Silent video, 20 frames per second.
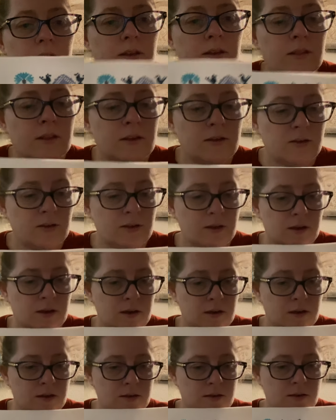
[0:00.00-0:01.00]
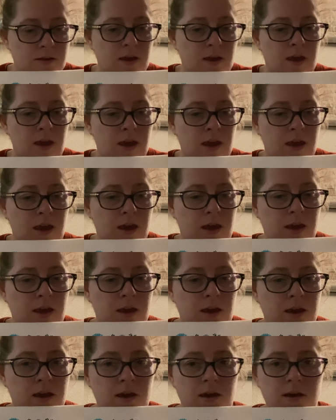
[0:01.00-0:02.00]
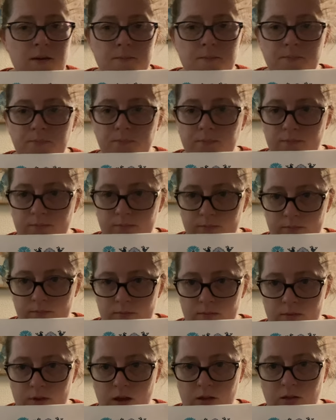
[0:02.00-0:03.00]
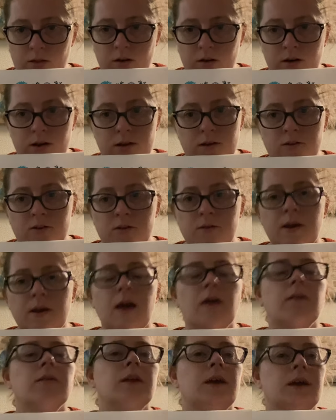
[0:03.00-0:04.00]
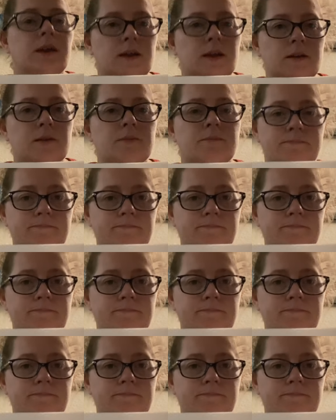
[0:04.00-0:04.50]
this is a 32 count linen.